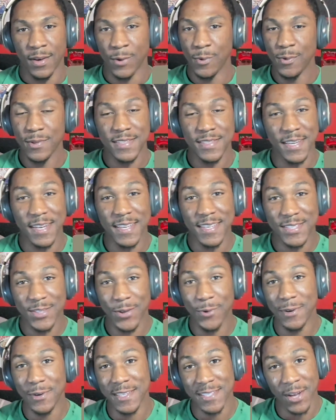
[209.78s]
Dude said he
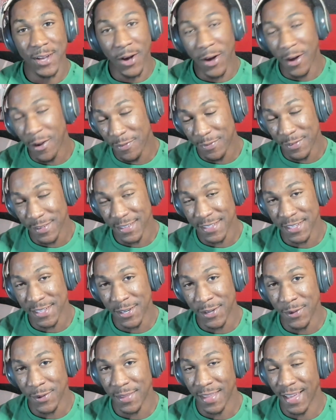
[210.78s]
sold his office,
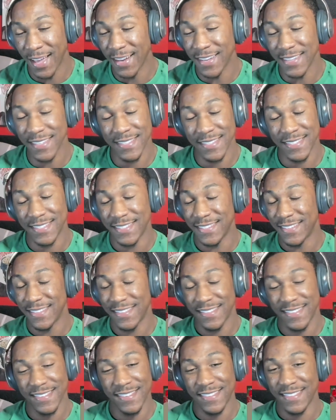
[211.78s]
yo, that is
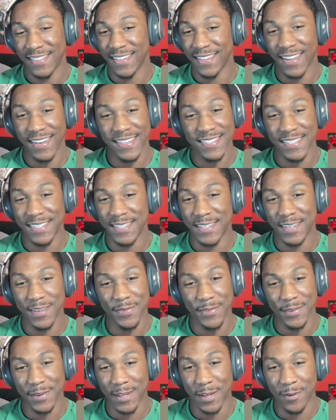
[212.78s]
a
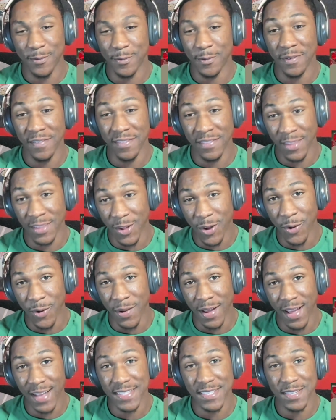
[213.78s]
different level of low.
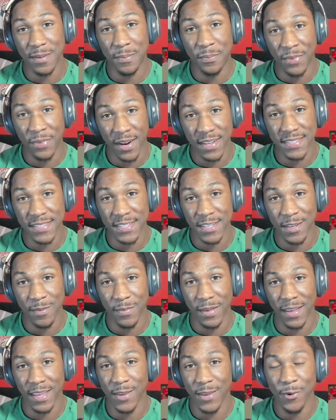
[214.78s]
As the president,
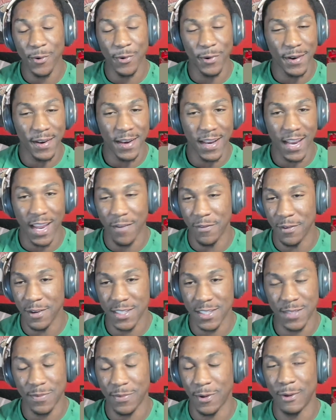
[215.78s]
man, you are never
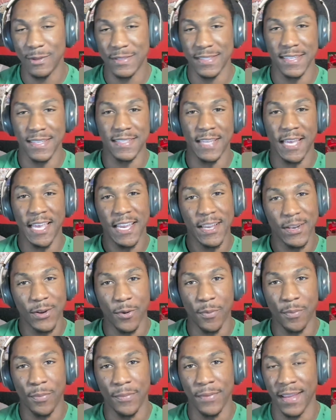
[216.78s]
supposed to take
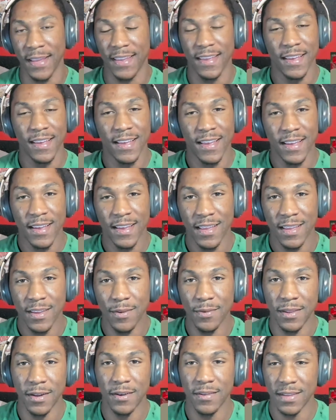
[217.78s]
no, like,
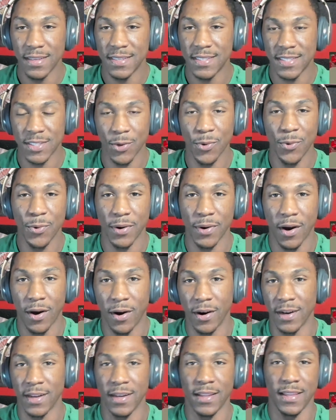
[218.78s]
you literally sold
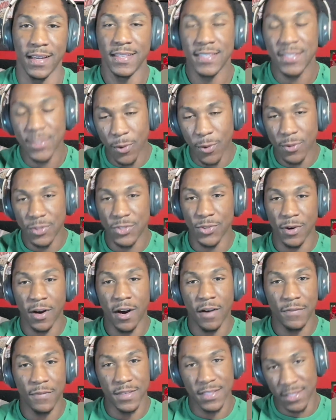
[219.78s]
our, like, sold your
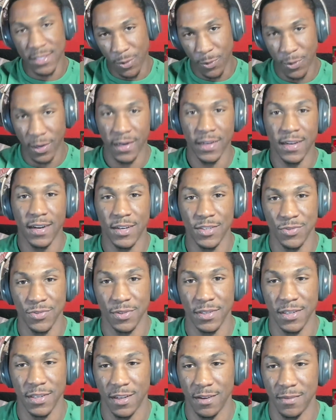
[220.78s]
office, sold our
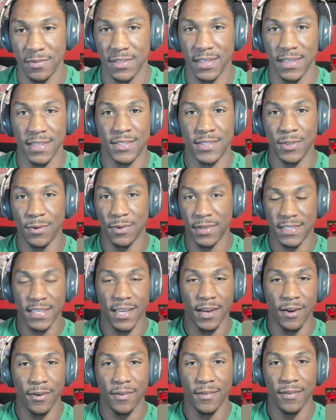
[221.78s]
country, sold us
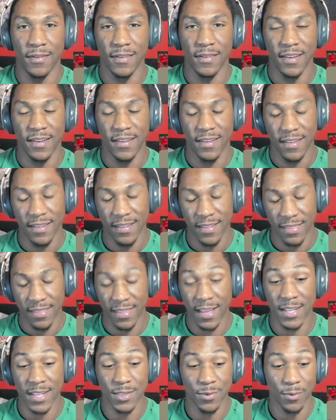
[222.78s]
out.
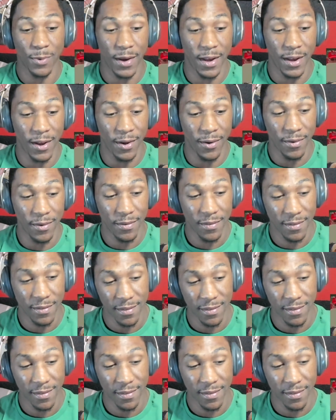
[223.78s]
That's wild.